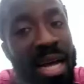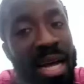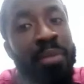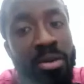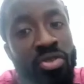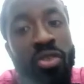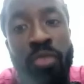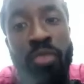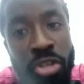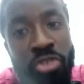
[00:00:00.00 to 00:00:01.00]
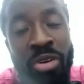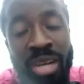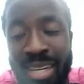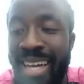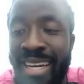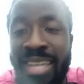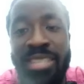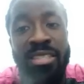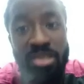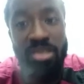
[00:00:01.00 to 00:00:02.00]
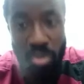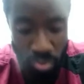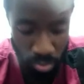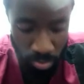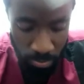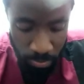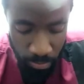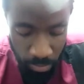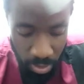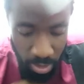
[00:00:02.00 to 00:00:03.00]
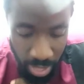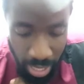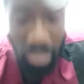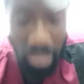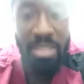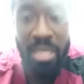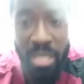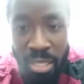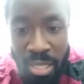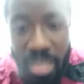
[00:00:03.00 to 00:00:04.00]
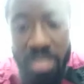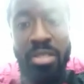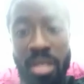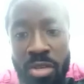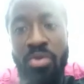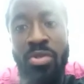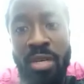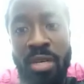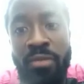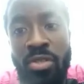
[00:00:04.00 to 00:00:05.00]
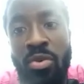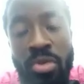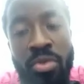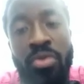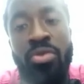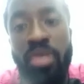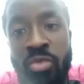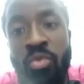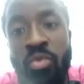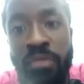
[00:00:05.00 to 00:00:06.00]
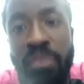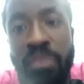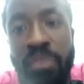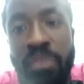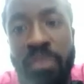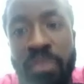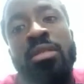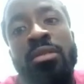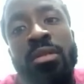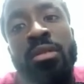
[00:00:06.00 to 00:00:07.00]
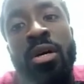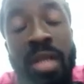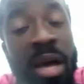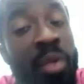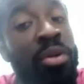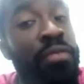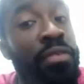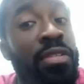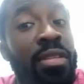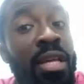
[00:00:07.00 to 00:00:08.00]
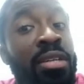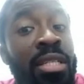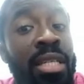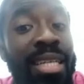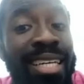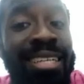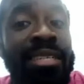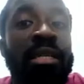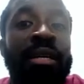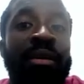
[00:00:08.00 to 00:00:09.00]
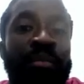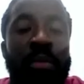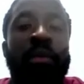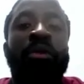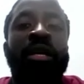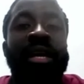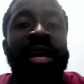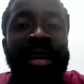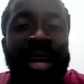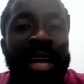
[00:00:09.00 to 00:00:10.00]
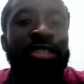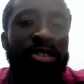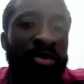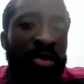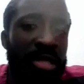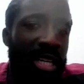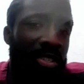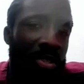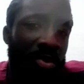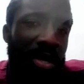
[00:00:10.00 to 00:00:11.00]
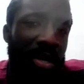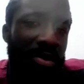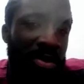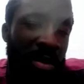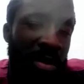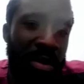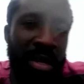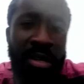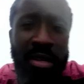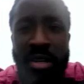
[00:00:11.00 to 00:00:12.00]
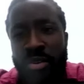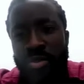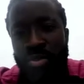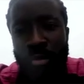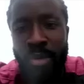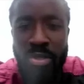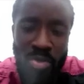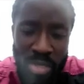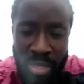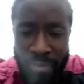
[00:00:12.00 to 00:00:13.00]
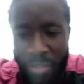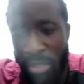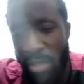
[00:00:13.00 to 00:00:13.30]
amount of money you can earn as a doctor, as a mm-hmm. national youth service called doctor, is 150,000. That 150,000 is probably an NGO takes you in or something to come and do service mm-hmm.